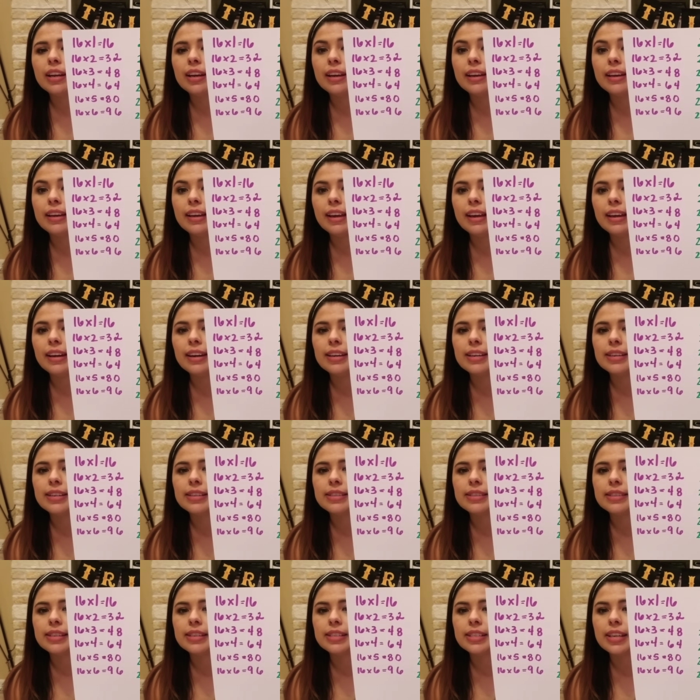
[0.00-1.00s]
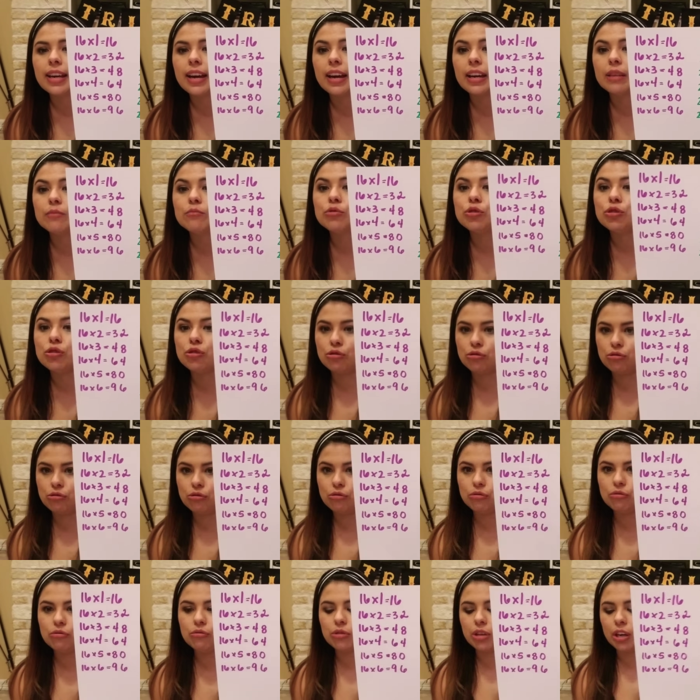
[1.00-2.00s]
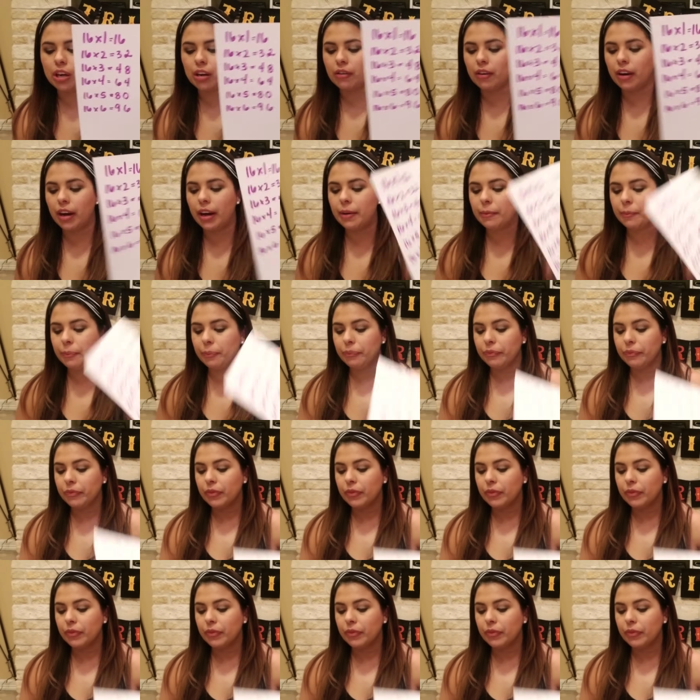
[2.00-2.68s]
again, is the times 2 there, right?